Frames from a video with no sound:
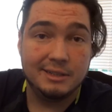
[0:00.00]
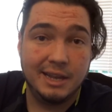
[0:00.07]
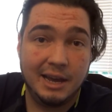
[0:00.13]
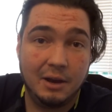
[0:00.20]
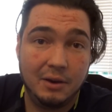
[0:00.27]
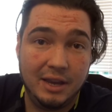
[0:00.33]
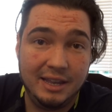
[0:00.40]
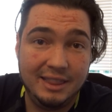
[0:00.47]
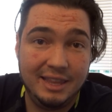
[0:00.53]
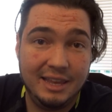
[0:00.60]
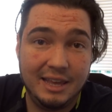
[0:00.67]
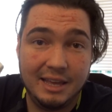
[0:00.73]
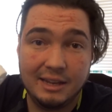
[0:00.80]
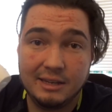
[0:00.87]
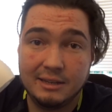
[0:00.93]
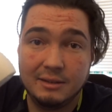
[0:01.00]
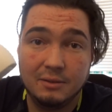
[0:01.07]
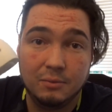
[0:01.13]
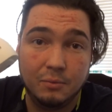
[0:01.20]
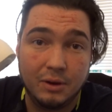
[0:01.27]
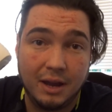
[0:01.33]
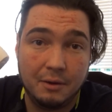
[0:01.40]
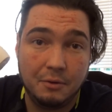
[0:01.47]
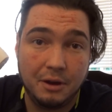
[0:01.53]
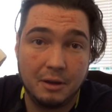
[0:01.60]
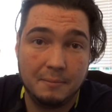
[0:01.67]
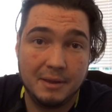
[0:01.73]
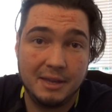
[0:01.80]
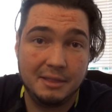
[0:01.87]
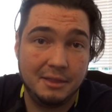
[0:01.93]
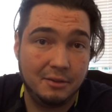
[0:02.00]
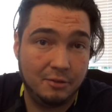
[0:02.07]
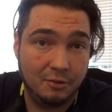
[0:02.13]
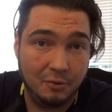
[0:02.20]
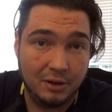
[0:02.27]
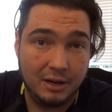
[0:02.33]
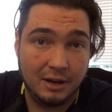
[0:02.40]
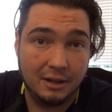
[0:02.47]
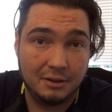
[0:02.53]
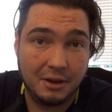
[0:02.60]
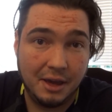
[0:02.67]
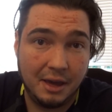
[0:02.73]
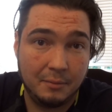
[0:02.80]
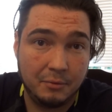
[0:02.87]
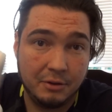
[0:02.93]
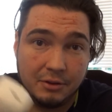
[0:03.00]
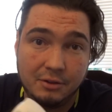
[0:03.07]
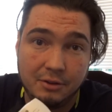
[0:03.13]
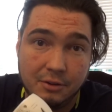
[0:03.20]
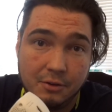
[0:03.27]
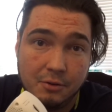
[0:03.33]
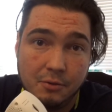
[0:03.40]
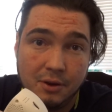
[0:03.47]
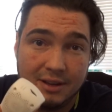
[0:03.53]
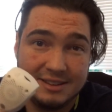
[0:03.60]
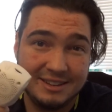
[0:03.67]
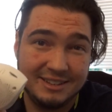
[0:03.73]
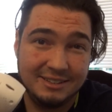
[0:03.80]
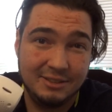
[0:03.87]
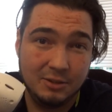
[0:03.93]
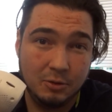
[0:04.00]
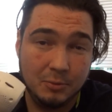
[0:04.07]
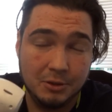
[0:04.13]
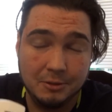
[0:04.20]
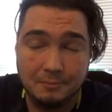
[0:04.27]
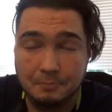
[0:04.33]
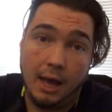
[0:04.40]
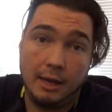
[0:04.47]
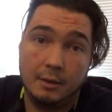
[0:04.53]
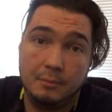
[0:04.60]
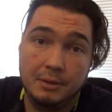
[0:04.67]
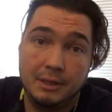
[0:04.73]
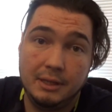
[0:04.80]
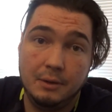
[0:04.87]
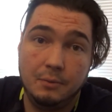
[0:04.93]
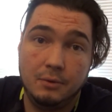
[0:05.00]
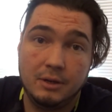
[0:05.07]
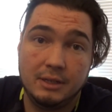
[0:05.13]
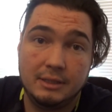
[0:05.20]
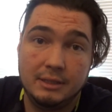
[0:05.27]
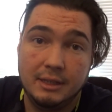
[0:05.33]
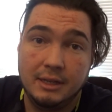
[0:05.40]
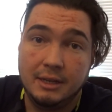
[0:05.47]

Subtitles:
Now, in the end, would I recommend this $20 camera to you as a consumer? I completely would.